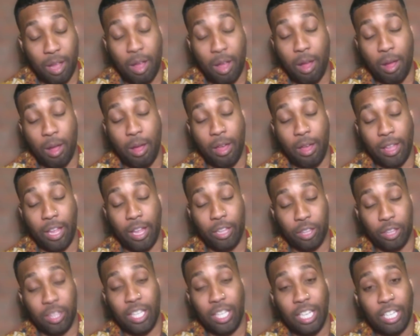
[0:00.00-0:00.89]
uh,
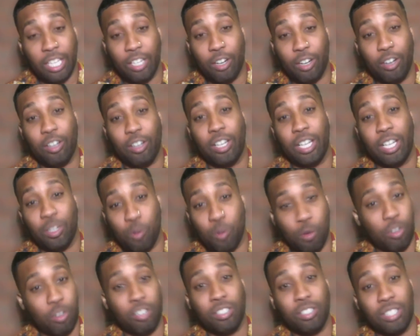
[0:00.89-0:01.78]
a theater, in
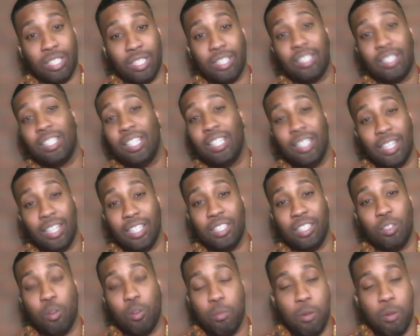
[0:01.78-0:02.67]
order to see
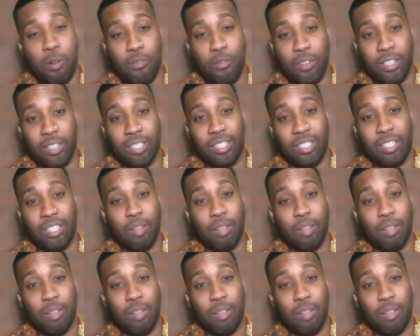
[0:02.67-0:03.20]
these new movies.